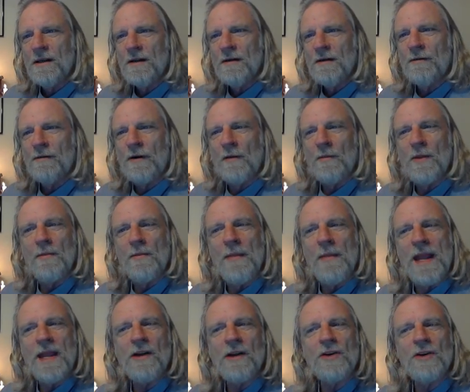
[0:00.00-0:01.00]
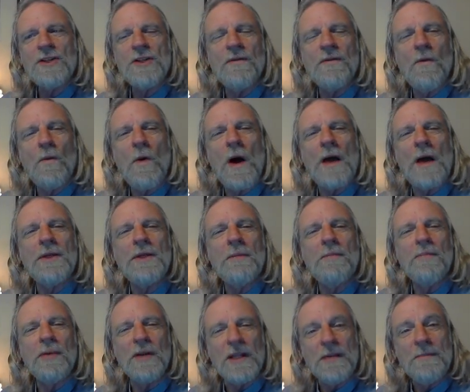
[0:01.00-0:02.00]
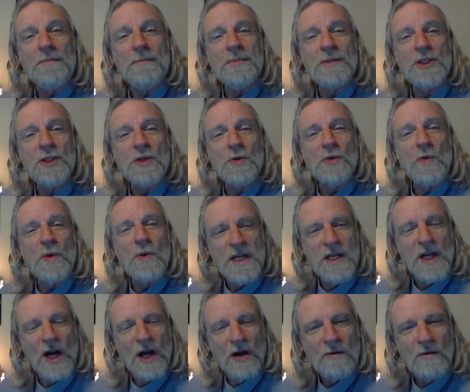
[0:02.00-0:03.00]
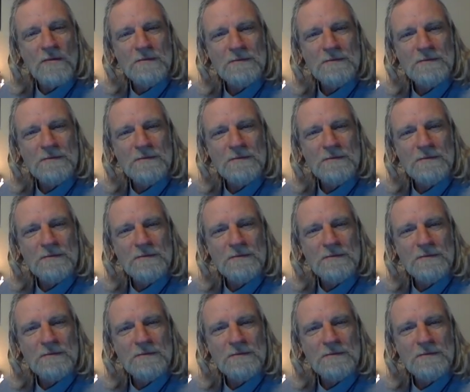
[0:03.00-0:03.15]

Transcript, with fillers: from the makers of What the Bleep Do We Know?